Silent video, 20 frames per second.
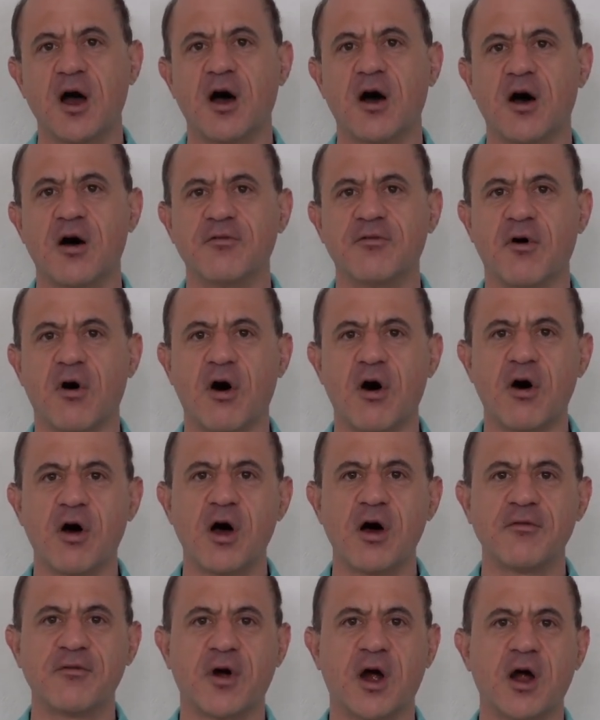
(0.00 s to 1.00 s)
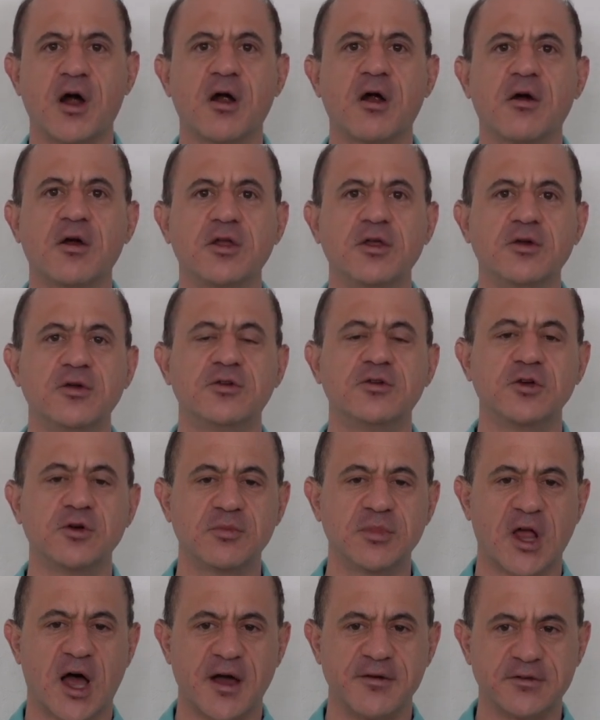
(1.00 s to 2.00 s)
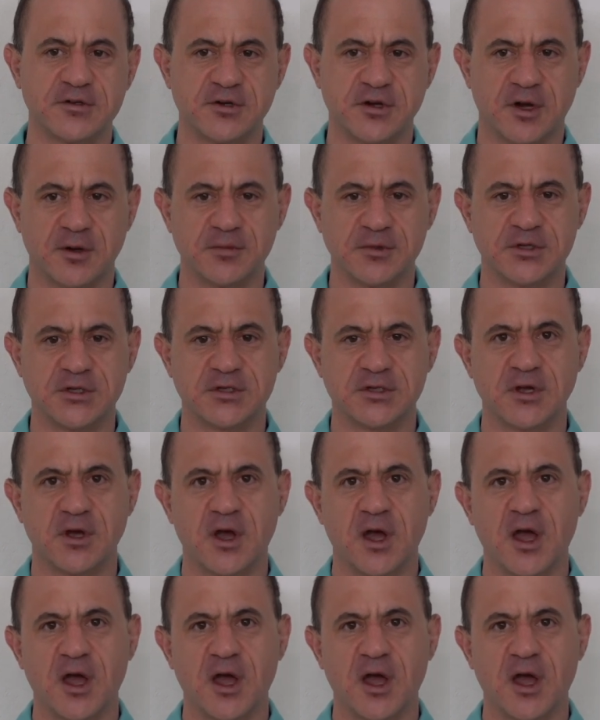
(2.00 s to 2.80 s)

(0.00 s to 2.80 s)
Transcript: of all of our YouTube live streams.